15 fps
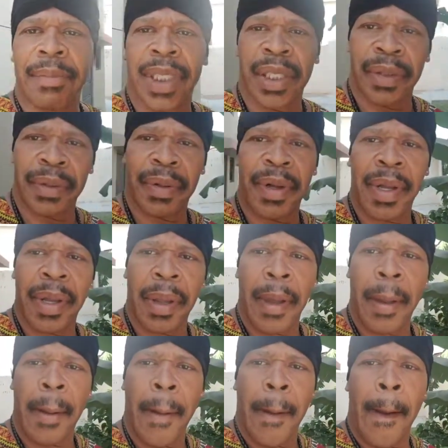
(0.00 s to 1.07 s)
too.
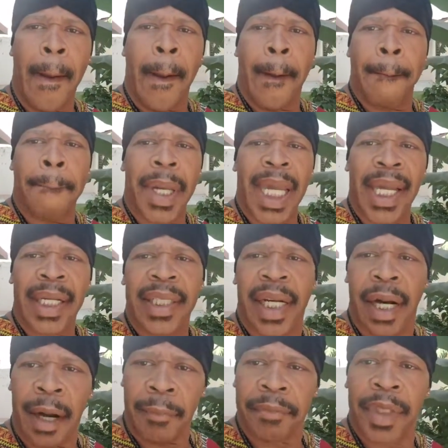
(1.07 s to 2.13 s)
Being
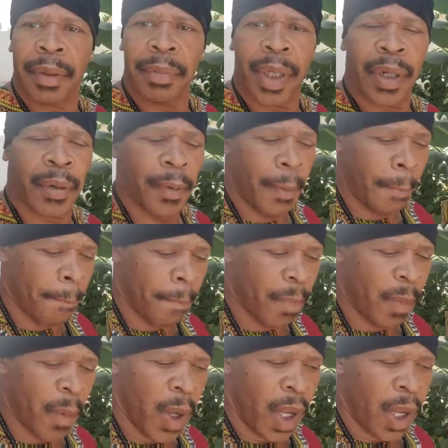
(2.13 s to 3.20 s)
comfortable
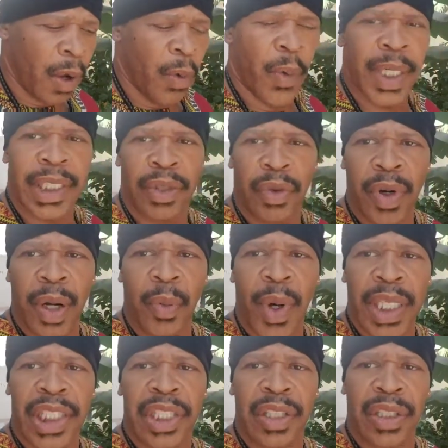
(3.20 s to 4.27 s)
with doing
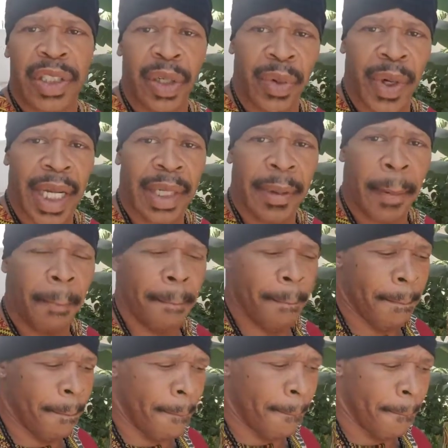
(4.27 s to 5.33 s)
what you're doing,
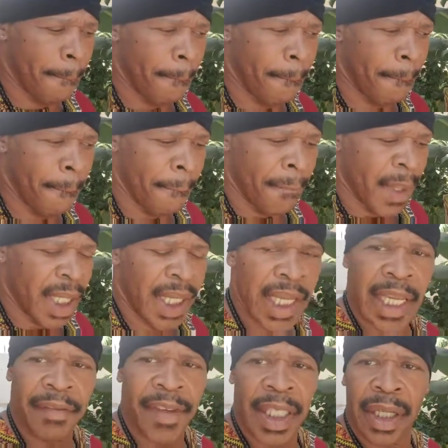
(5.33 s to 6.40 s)

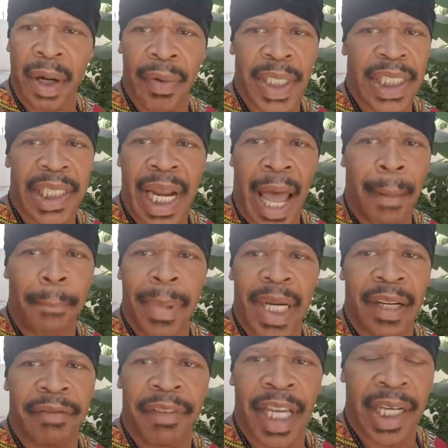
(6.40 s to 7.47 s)
even though it's not
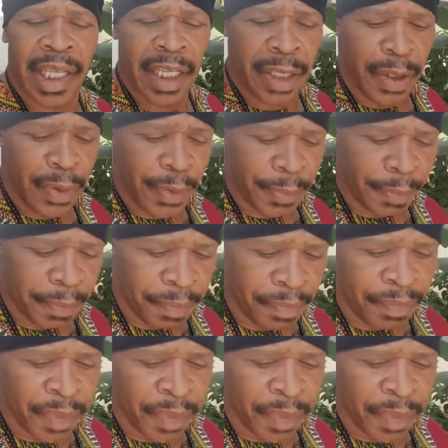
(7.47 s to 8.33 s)
benefiting you.